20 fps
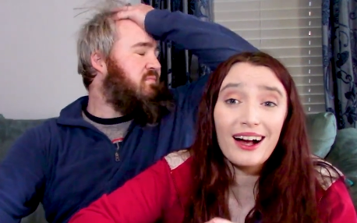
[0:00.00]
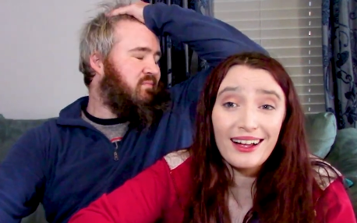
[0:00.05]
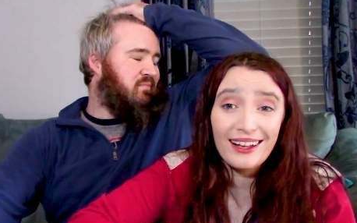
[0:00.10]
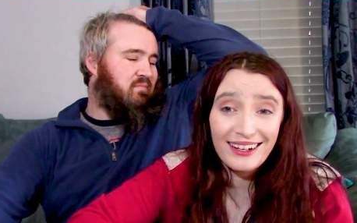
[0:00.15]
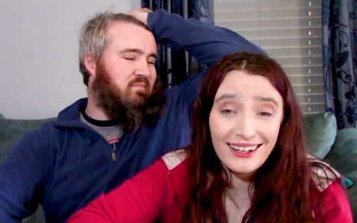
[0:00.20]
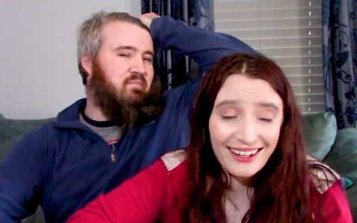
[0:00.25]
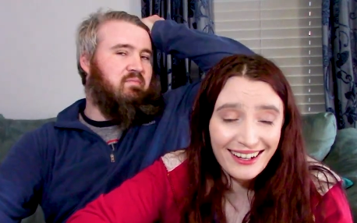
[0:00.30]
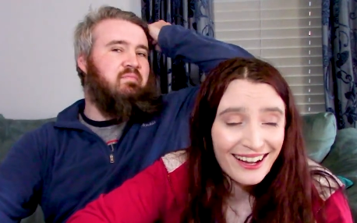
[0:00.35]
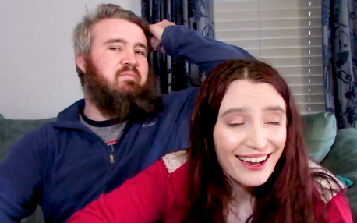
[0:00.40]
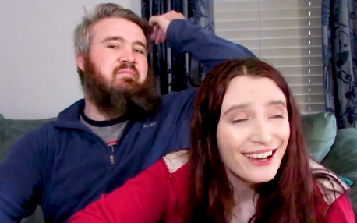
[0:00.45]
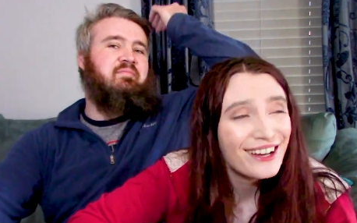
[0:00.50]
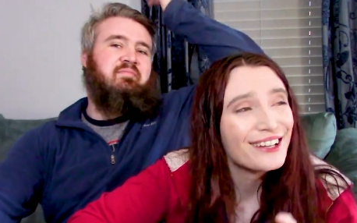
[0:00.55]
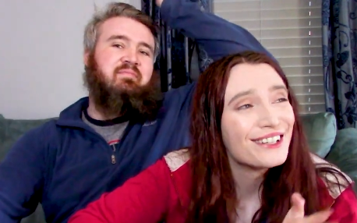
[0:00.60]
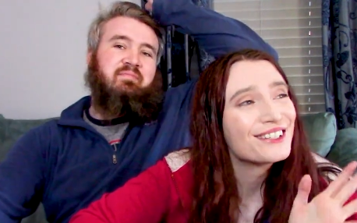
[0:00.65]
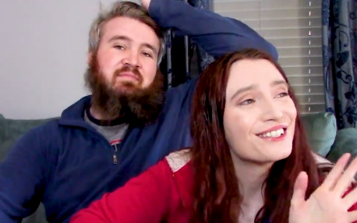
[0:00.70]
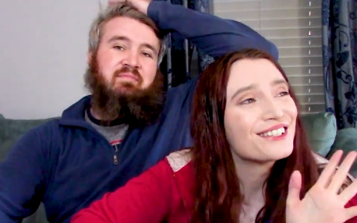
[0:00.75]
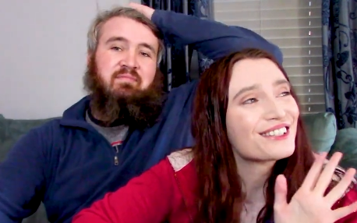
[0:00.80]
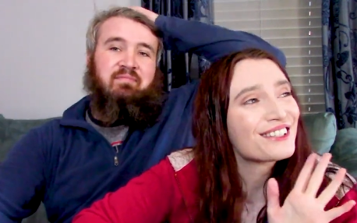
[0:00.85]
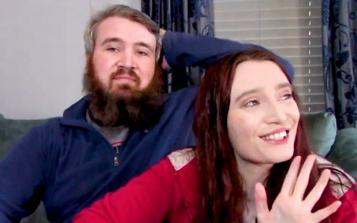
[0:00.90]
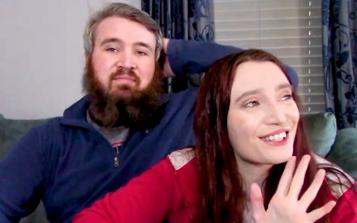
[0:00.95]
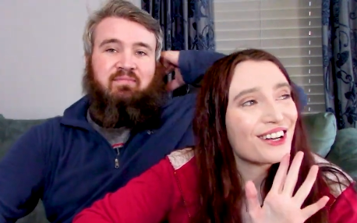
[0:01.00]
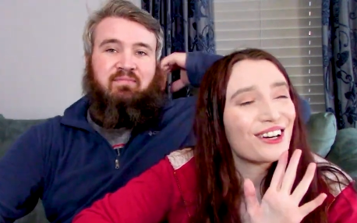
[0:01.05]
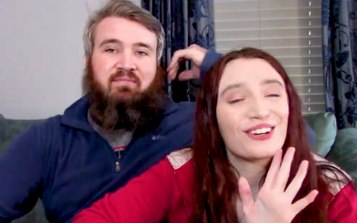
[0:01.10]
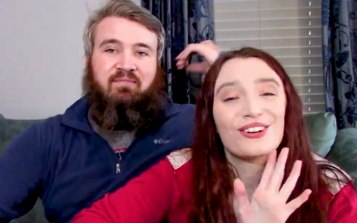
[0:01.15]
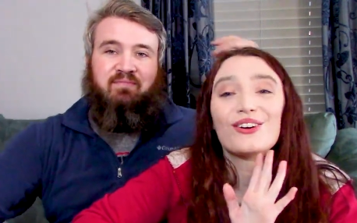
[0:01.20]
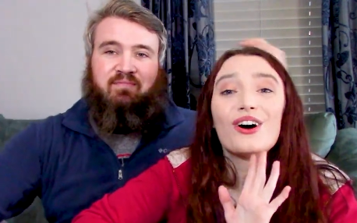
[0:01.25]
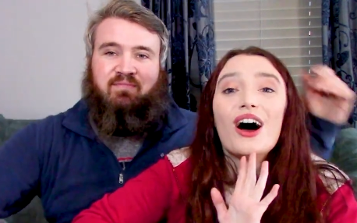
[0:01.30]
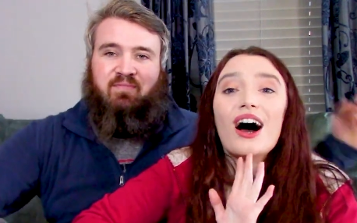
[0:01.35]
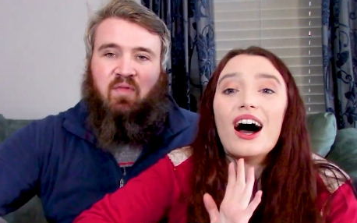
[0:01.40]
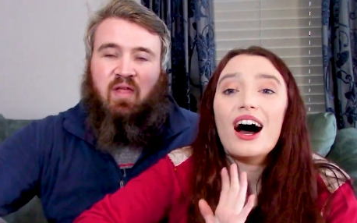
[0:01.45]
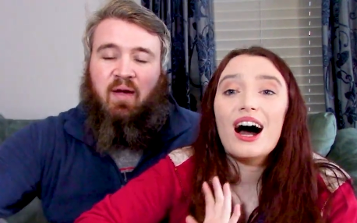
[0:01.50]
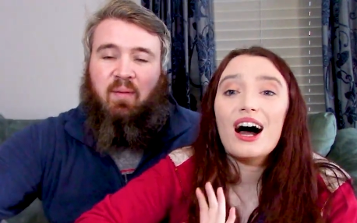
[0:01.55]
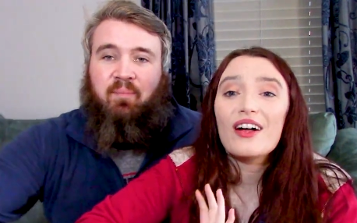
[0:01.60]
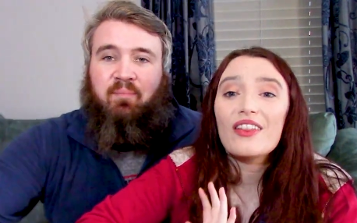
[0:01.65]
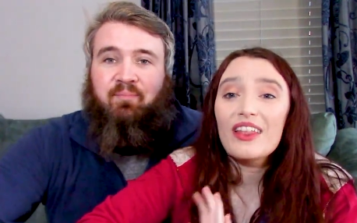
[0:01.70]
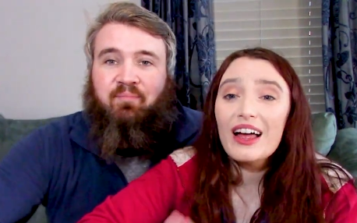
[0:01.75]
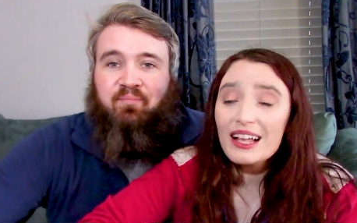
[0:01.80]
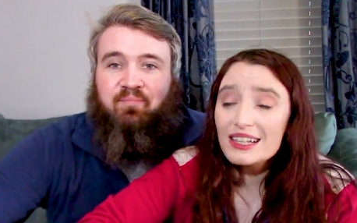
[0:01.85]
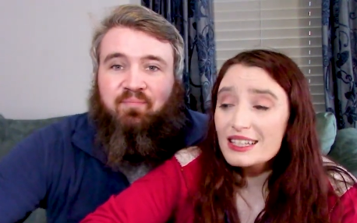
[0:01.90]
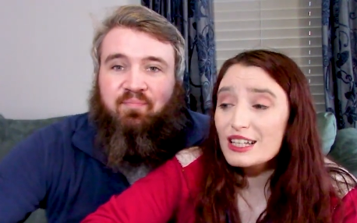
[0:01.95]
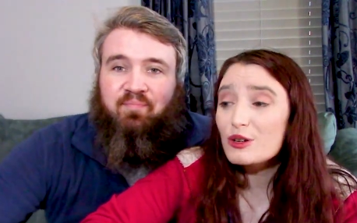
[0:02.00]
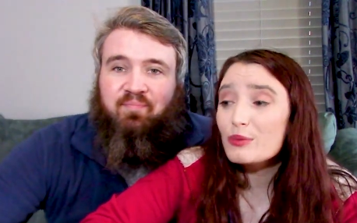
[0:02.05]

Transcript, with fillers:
Speaker 1: done. So yep. Uh, that said,